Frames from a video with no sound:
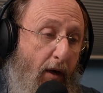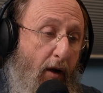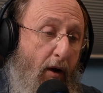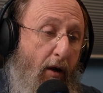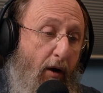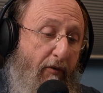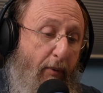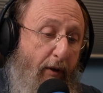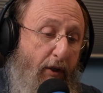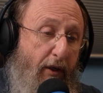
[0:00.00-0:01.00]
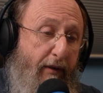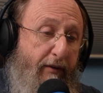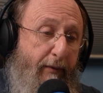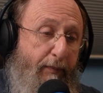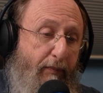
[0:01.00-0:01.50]

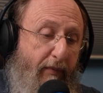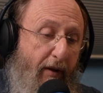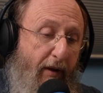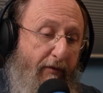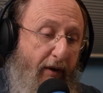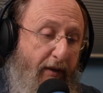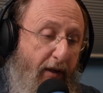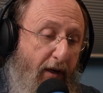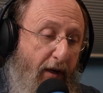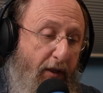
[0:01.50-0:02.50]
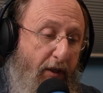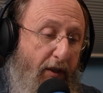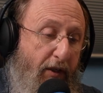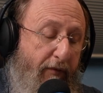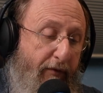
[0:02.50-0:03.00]
Parshat Vayigash,
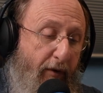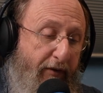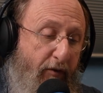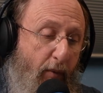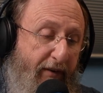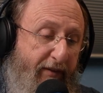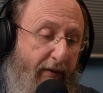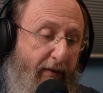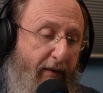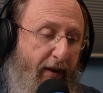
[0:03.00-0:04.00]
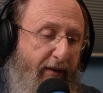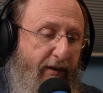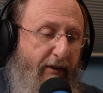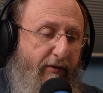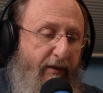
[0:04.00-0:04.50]
in verse 27, "Thus
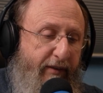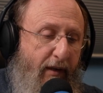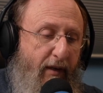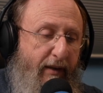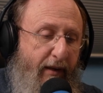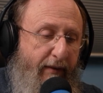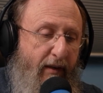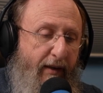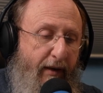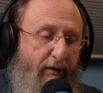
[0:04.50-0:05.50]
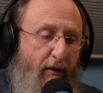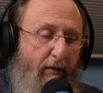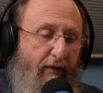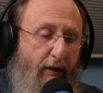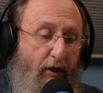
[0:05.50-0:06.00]
Israel settled in the land
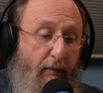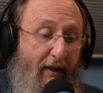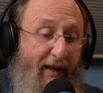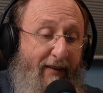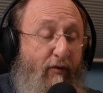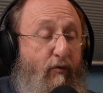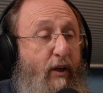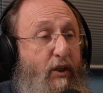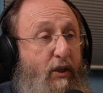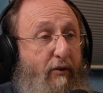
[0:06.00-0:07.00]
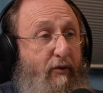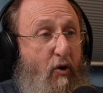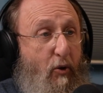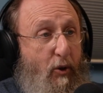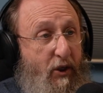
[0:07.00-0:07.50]
of Egypt, in the region of
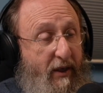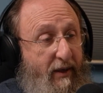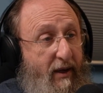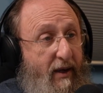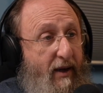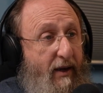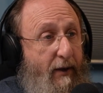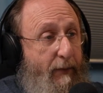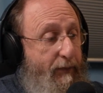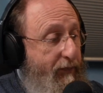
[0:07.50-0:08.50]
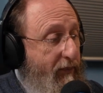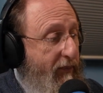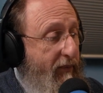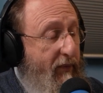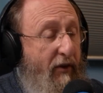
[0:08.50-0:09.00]
Goshen."
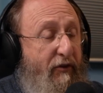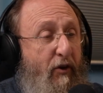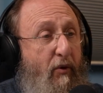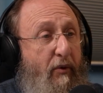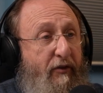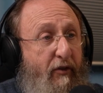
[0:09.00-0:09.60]
So